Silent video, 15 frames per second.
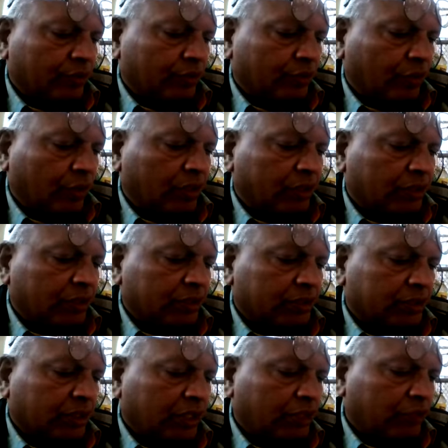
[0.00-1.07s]
drawing and
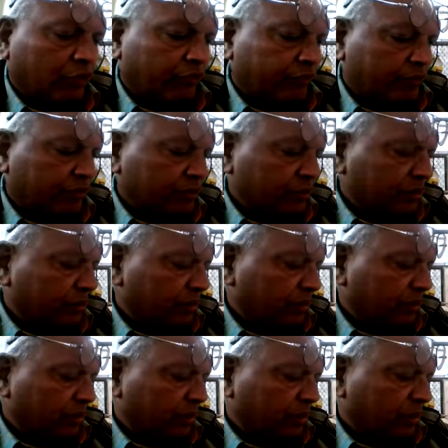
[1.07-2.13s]
design office
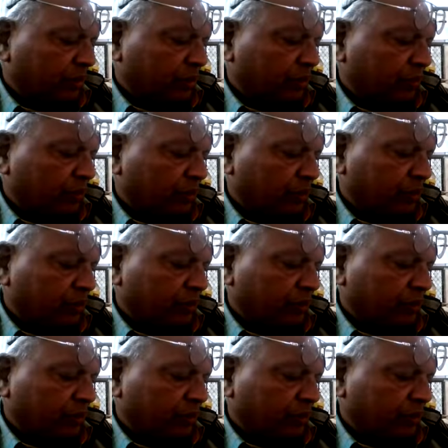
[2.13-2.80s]
under duration